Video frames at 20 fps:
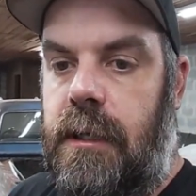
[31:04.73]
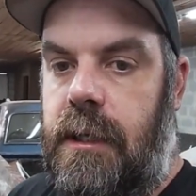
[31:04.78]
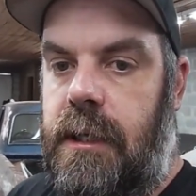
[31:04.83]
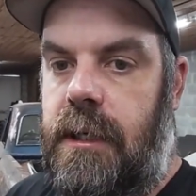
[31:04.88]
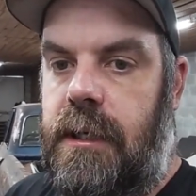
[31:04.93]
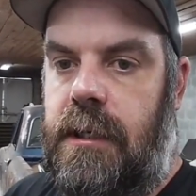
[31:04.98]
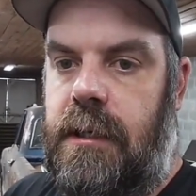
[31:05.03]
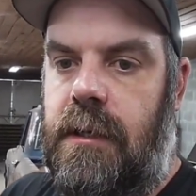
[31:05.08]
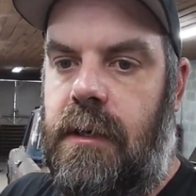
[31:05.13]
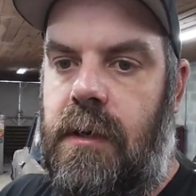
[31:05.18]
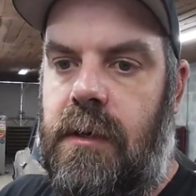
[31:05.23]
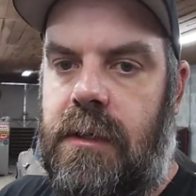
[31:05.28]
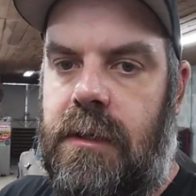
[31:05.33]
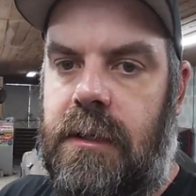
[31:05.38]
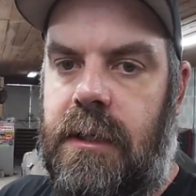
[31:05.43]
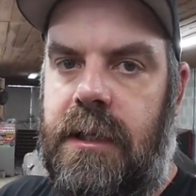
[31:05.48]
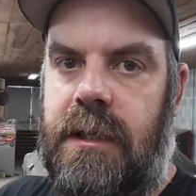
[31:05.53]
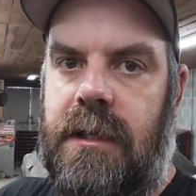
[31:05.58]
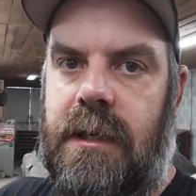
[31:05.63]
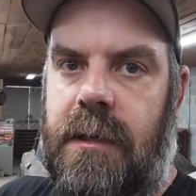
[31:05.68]
get it all
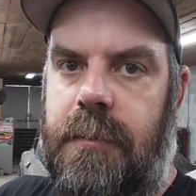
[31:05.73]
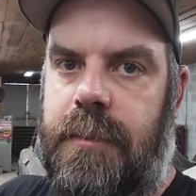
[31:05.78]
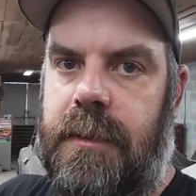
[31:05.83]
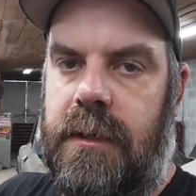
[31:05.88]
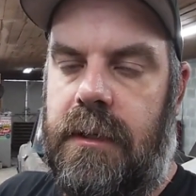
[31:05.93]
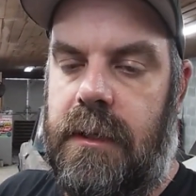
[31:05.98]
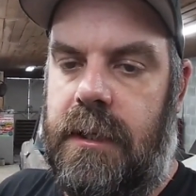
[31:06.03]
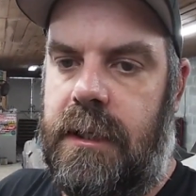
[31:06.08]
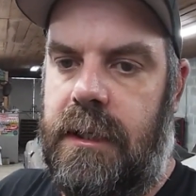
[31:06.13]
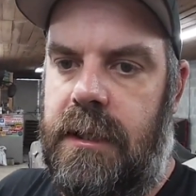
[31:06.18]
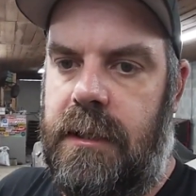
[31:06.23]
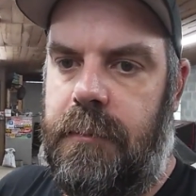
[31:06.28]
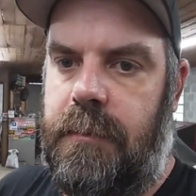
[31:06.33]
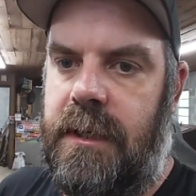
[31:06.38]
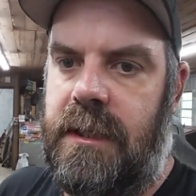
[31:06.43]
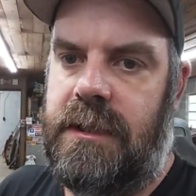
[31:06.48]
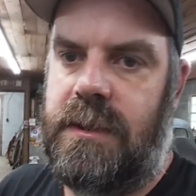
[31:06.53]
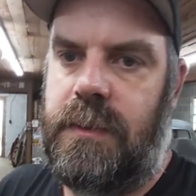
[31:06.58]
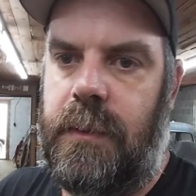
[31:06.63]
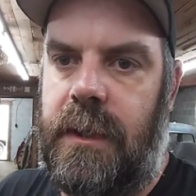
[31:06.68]
cleaned up and looking the
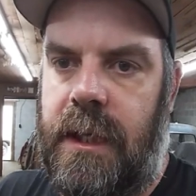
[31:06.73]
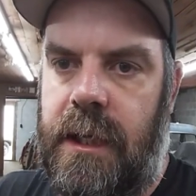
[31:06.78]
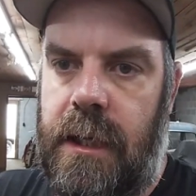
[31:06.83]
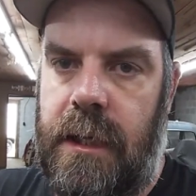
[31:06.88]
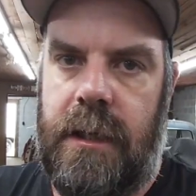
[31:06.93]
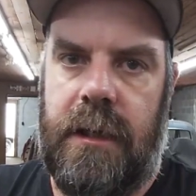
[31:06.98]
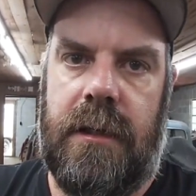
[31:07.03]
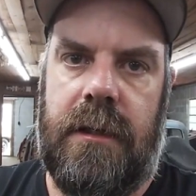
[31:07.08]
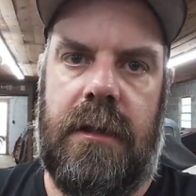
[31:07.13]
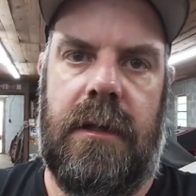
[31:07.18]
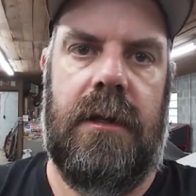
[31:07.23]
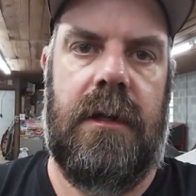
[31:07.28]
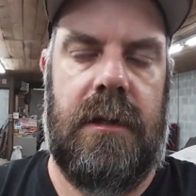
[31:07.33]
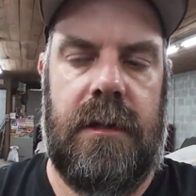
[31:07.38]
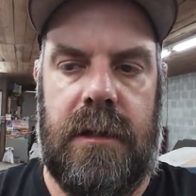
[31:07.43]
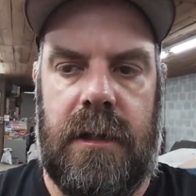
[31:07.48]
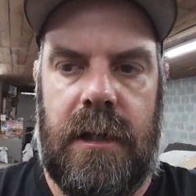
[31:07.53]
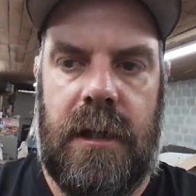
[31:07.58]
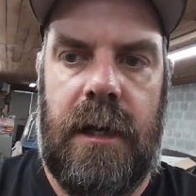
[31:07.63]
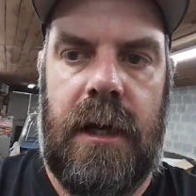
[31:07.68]
best we can.
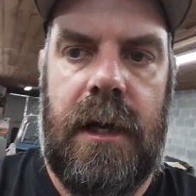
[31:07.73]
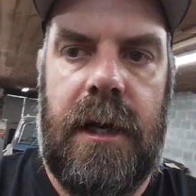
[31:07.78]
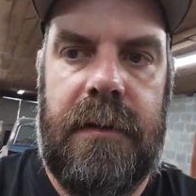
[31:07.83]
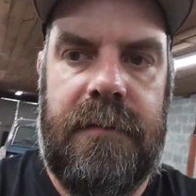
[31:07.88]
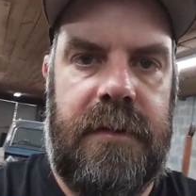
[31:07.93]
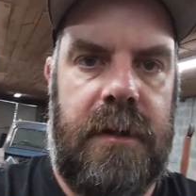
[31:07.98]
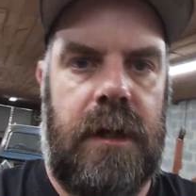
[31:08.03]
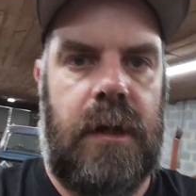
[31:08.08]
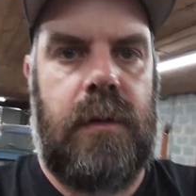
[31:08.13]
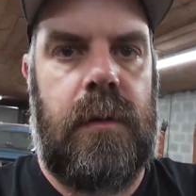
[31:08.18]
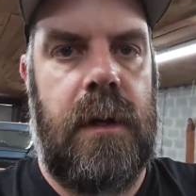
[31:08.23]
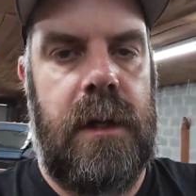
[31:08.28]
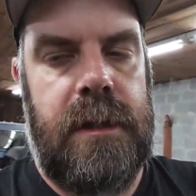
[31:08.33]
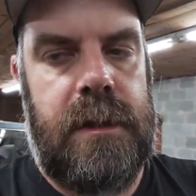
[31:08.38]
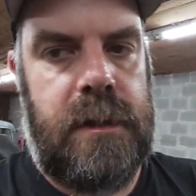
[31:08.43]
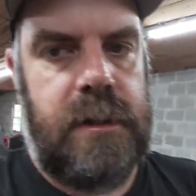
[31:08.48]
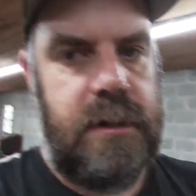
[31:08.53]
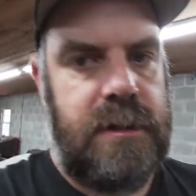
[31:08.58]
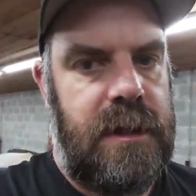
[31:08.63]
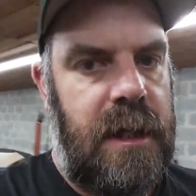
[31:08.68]
And then I haven't
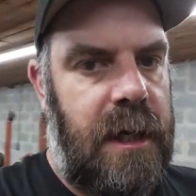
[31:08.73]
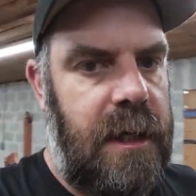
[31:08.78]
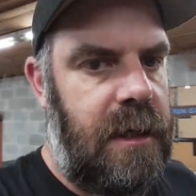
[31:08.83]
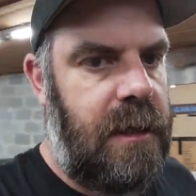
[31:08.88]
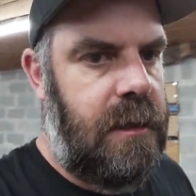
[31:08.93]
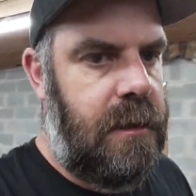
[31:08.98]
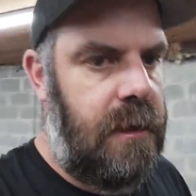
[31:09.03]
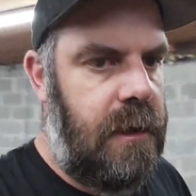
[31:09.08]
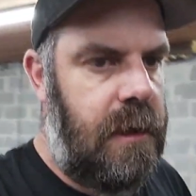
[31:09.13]
quite decided